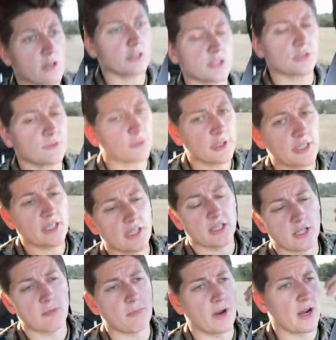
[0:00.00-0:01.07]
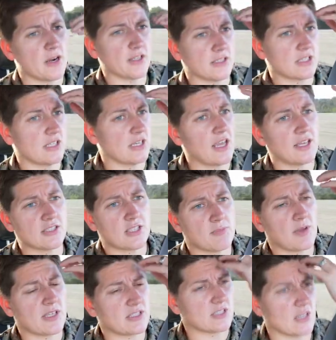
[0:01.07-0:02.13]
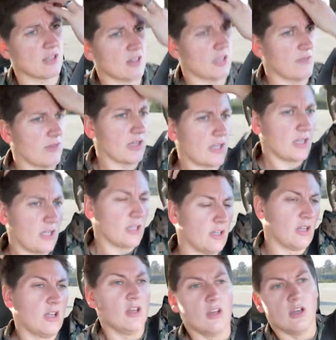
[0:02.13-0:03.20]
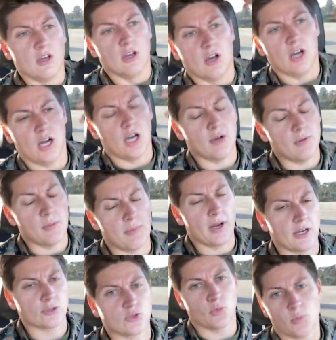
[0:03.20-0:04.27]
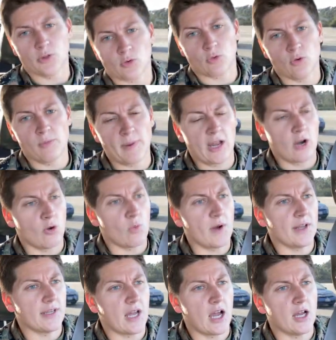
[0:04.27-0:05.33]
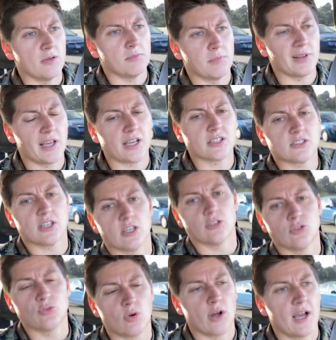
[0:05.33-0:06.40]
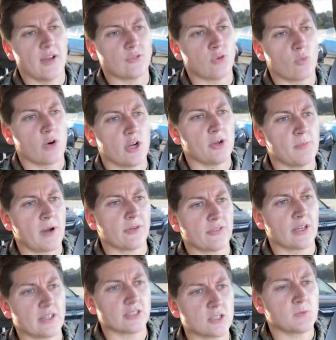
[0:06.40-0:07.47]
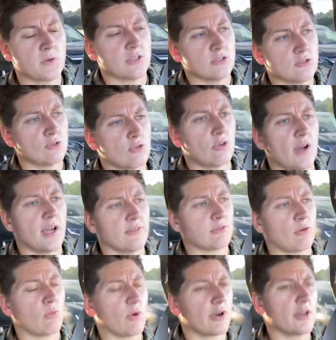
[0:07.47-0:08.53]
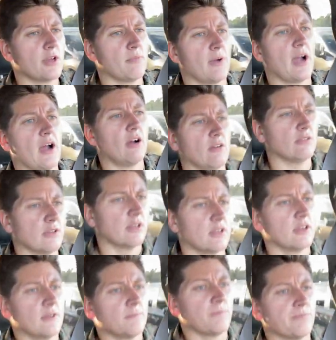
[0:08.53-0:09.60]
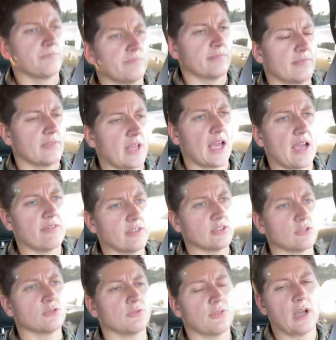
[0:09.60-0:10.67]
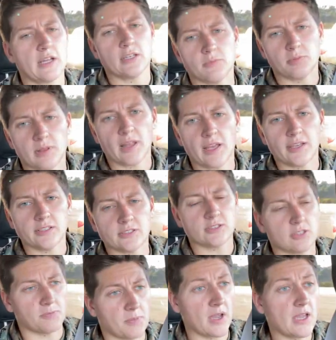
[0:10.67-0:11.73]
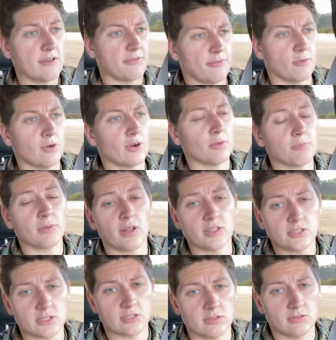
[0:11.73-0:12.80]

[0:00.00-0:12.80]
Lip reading: is free in the barracks, and yes, it may suck living in a barracks room with a roommate or whatnot, but like I said, you don't have to worry about that expense. You don't have to worry about having to find a place to pay for, plus